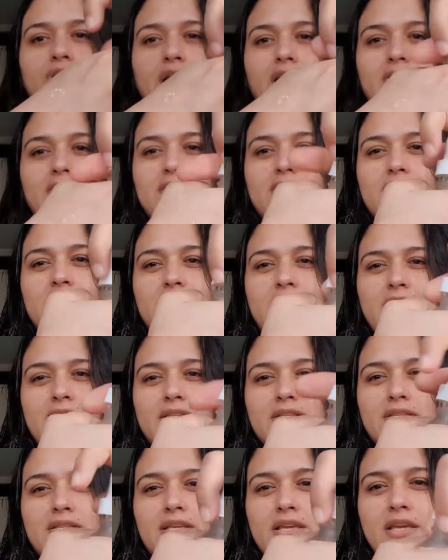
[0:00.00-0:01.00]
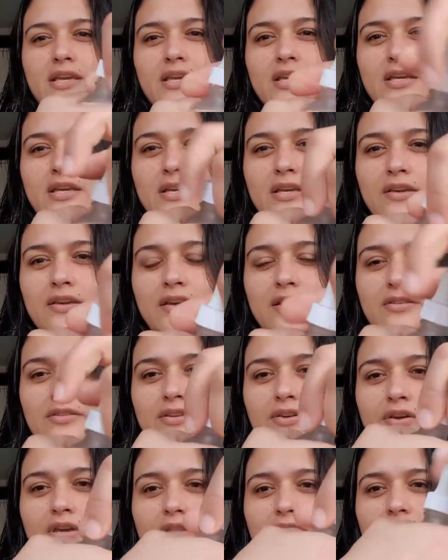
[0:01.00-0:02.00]
consistency as you
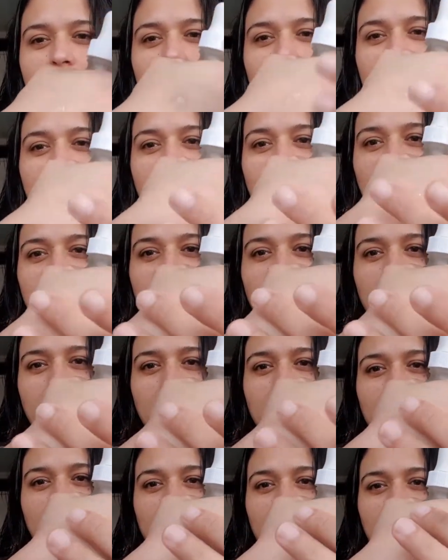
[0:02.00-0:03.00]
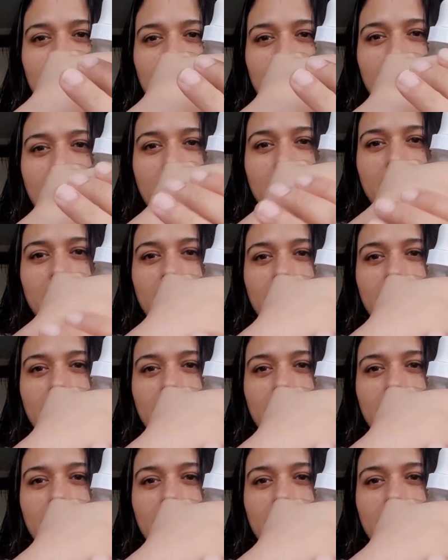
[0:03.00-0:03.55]
can see and